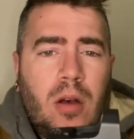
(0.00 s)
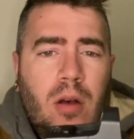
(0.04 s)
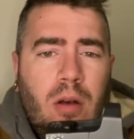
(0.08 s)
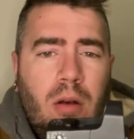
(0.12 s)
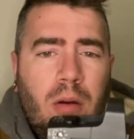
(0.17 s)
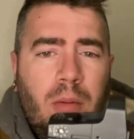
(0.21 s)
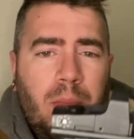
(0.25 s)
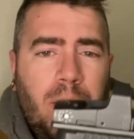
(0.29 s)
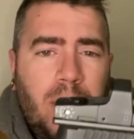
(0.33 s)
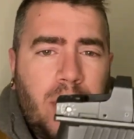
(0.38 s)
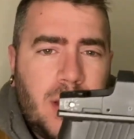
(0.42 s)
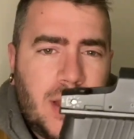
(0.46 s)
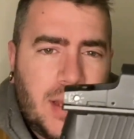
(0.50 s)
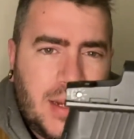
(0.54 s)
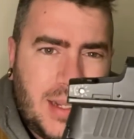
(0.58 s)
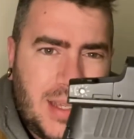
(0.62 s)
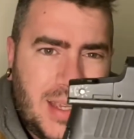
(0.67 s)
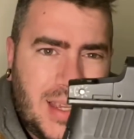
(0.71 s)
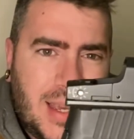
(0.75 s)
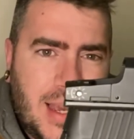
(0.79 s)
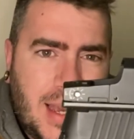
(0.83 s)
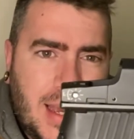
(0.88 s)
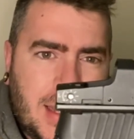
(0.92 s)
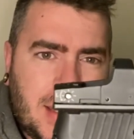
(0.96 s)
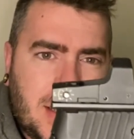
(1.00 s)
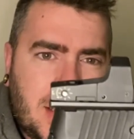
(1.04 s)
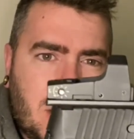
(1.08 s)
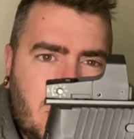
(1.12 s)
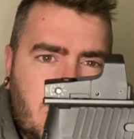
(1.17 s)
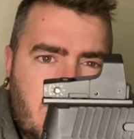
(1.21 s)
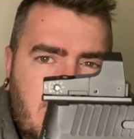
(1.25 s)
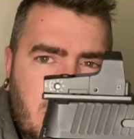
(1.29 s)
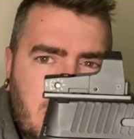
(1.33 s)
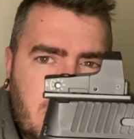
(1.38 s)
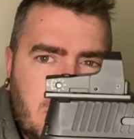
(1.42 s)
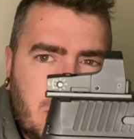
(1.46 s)
But yeah, so
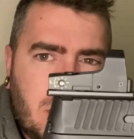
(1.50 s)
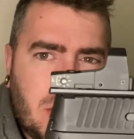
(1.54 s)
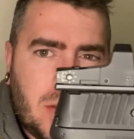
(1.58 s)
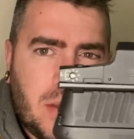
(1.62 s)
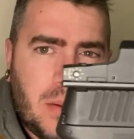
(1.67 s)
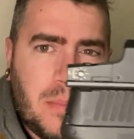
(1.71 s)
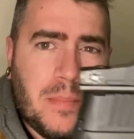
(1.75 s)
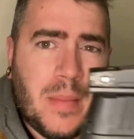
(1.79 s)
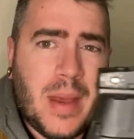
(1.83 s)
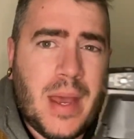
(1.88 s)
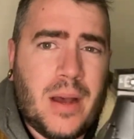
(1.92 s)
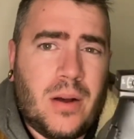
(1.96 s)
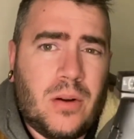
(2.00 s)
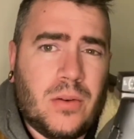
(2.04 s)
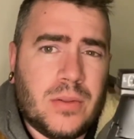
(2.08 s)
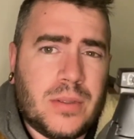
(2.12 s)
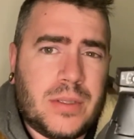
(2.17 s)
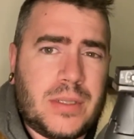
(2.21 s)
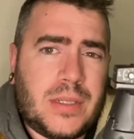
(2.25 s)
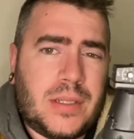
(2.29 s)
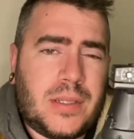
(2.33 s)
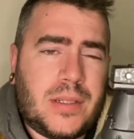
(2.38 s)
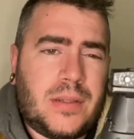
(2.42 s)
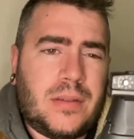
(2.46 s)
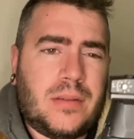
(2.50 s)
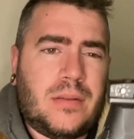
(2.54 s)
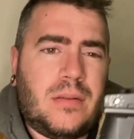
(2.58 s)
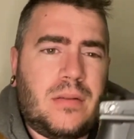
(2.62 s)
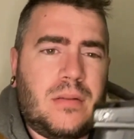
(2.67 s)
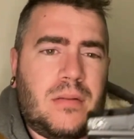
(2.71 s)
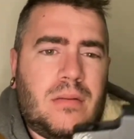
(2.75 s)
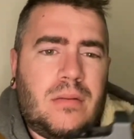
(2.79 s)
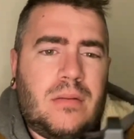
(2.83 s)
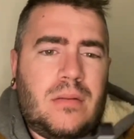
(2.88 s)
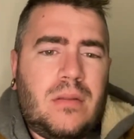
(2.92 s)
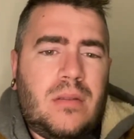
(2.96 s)
these are the mounts
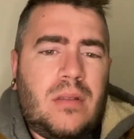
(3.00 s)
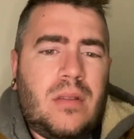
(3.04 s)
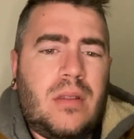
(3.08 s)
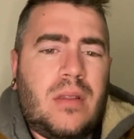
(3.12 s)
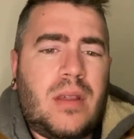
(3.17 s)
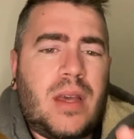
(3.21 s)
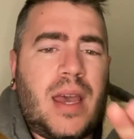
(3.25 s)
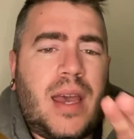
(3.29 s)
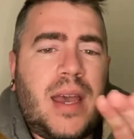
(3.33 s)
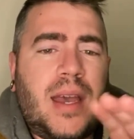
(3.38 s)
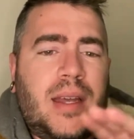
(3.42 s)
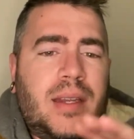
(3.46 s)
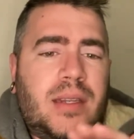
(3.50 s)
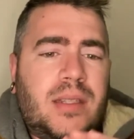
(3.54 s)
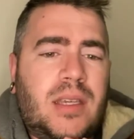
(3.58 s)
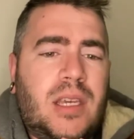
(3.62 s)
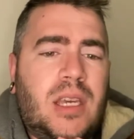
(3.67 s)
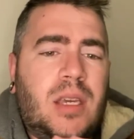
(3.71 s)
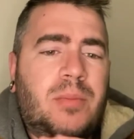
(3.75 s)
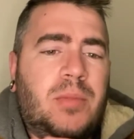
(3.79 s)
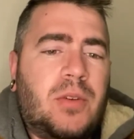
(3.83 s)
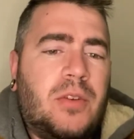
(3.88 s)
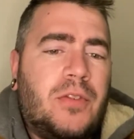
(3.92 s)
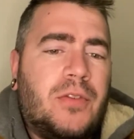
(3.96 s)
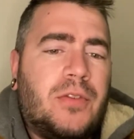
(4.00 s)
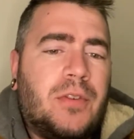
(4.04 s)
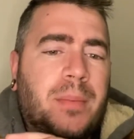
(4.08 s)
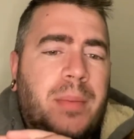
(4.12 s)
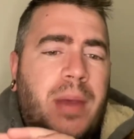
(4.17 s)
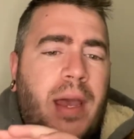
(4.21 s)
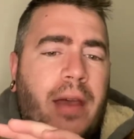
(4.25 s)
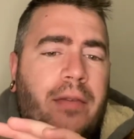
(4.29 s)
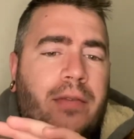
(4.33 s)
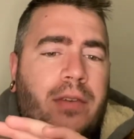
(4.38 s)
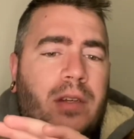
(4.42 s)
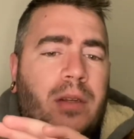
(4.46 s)
that keep you from
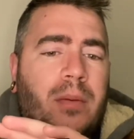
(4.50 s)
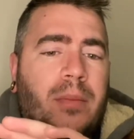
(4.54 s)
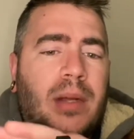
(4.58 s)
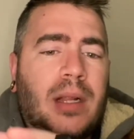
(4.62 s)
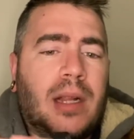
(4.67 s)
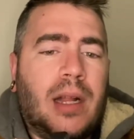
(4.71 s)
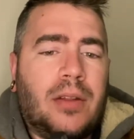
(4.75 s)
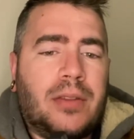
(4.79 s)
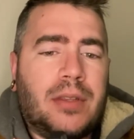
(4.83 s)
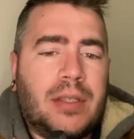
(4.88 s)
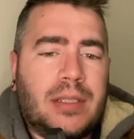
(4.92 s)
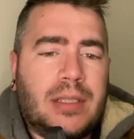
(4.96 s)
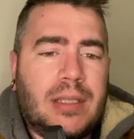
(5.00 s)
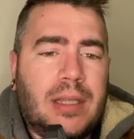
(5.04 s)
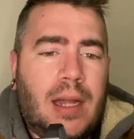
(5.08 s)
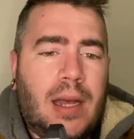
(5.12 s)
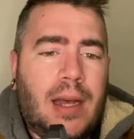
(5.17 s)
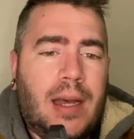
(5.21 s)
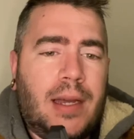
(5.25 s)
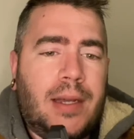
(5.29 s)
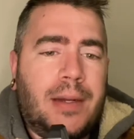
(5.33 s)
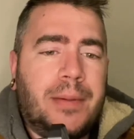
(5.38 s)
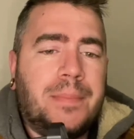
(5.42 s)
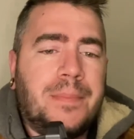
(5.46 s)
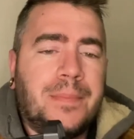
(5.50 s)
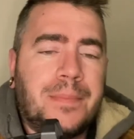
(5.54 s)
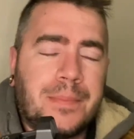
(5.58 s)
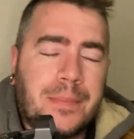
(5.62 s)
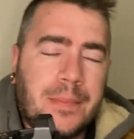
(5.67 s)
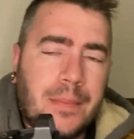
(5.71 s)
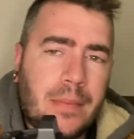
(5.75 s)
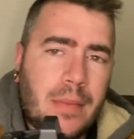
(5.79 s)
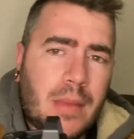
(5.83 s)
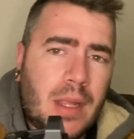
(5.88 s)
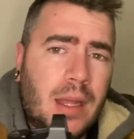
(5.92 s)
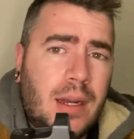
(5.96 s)
having to mill out the slide.
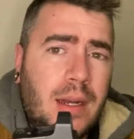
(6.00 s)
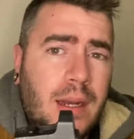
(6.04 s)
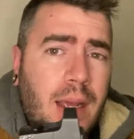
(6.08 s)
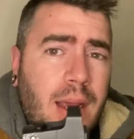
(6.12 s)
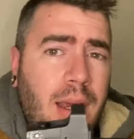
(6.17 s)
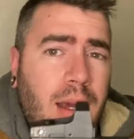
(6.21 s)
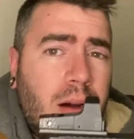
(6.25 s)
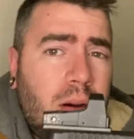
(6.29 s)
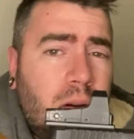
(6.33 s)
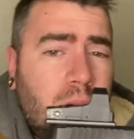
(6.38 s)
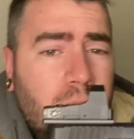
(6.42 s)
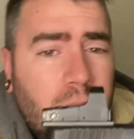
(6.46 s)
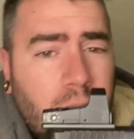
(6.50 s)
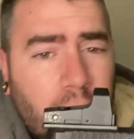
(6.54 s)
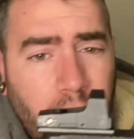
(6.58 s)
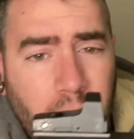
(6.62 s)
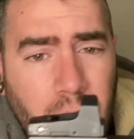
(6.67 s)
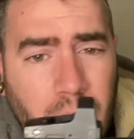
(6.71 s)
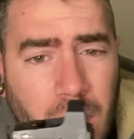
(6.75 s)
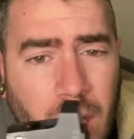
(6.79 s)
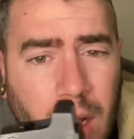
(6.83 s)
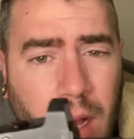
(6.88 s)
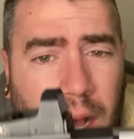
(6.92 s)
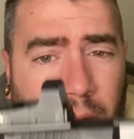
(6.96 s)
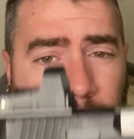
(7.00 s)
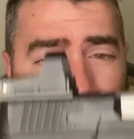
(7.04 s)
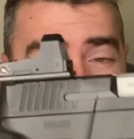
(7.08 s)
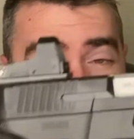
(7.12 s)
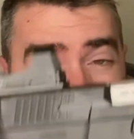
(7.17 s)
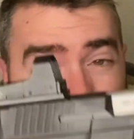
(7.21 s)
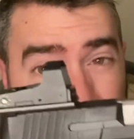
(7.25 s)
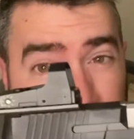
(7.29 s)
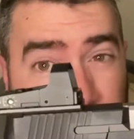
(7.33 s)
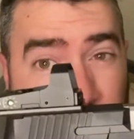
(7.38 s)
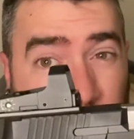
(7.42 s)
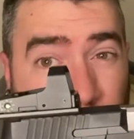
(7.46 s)
Now, I
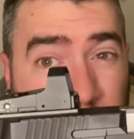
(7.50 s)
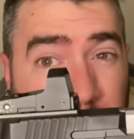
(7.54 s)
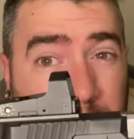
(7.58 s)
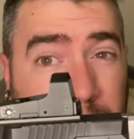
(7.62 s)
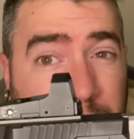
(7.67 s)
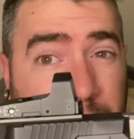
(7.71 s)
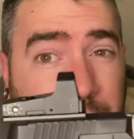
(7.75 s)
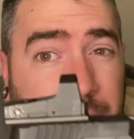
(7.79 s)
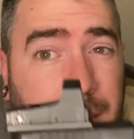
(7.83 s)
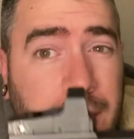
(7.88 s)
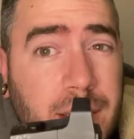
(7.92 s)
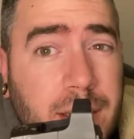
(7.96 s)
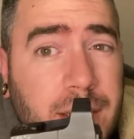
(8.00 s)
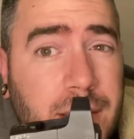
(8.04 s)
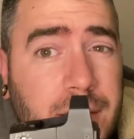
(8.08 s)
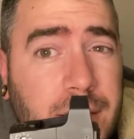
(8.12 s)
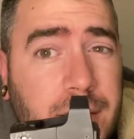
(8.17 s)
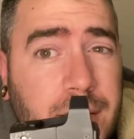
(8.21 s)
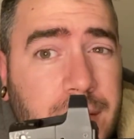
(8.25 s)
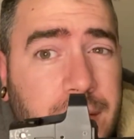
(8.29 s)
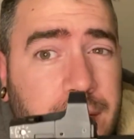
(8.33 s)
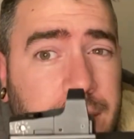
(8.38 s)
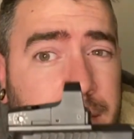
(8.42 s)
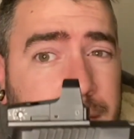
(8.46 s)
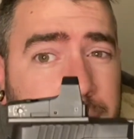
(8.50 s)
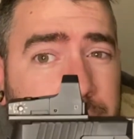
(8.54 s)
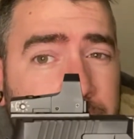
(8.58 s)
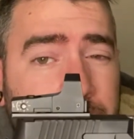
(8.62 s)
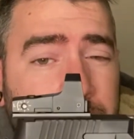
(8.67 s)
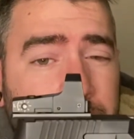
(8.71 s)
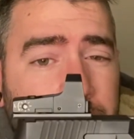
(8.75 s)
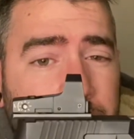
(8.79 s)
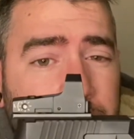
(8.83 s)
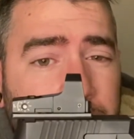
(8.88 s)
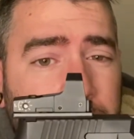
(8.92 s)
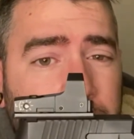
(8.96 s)
was going to get this
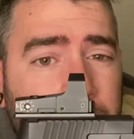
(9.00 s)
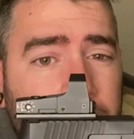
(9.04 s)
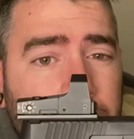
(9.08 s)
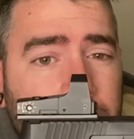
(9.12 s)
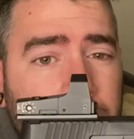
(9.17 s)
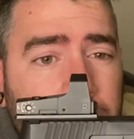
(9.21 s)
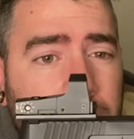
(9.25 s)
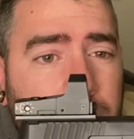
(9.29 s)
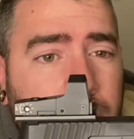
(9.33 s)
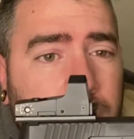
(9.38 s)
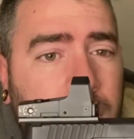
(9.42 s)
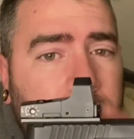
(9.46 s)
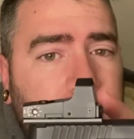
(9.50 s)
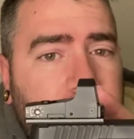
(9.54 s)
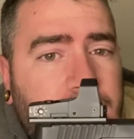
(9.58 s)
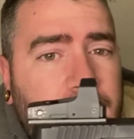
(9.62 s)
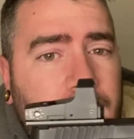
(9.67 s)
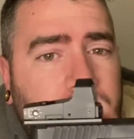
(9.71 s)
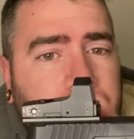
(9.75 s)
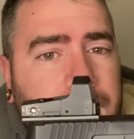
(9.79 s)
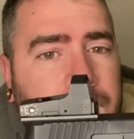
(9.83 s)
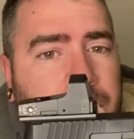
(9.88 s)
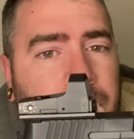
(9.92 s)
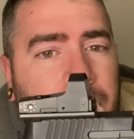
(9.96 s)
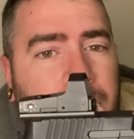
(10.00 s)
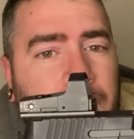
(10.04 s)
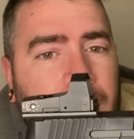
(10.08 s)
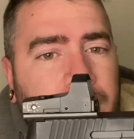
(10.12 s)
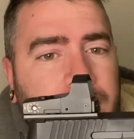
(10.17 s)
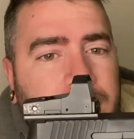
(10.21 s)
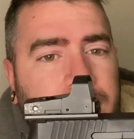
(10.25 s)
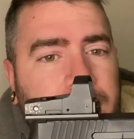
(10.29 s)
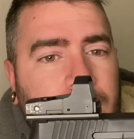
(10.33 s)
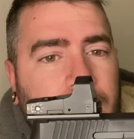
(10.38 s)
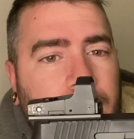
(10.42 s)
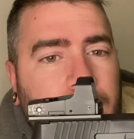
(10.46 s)
attached to my
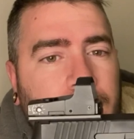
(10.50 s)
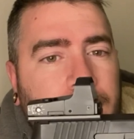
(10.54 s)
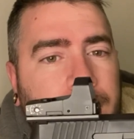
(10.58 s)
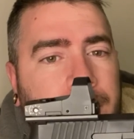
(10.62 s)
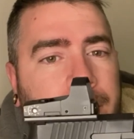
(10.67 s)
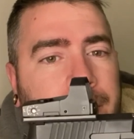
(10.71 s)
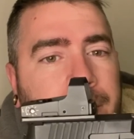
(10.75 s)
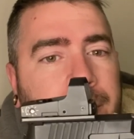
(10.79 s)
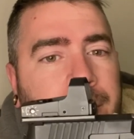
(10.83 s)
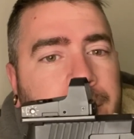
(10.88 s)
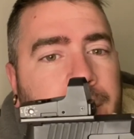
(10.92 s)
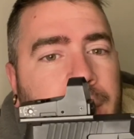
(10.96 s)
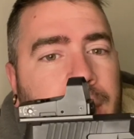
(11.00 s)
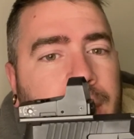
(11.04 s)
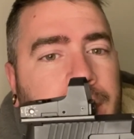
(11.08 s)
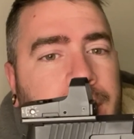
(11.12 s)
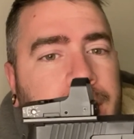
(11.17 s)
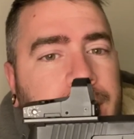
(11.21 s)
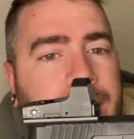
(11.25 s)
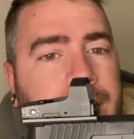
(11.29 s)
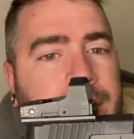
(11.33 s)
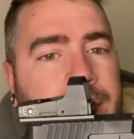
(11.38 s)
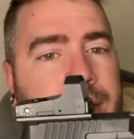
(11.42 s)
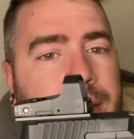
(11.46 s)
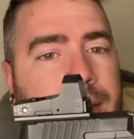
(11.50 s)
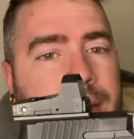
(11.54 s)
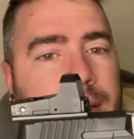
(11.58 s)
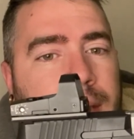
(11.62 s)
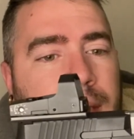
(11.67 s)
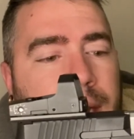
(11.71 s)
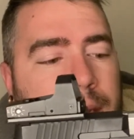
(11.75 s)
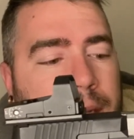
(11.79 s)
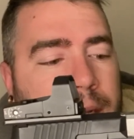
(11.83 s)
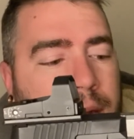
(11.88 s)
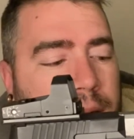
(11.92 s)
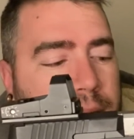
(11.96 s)
slide, but
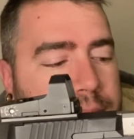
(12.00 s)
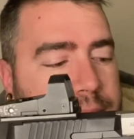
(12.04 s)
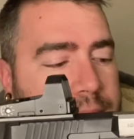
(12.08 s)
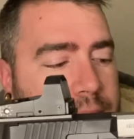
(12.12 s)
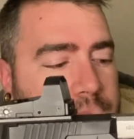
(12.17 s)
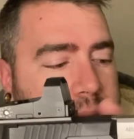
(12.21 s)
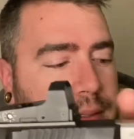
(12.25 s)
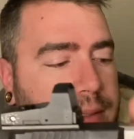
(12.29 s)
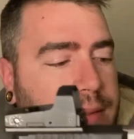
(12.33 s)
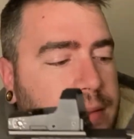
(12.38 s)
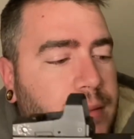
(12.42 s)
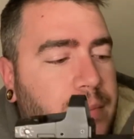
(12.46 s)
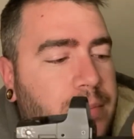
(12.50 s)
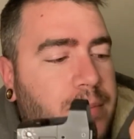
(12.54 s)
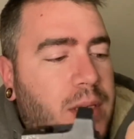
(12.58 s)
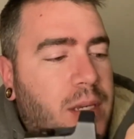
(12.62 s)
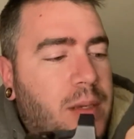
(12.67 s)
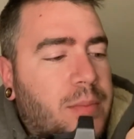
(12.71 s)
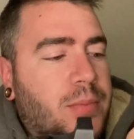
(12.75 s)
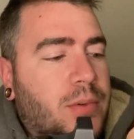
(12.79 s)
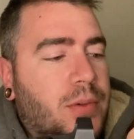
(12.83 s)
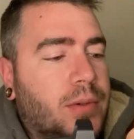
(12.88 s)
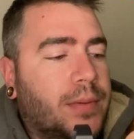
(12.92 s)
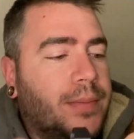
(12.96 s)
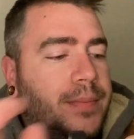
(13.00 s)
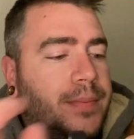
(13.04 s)
I contacted some people,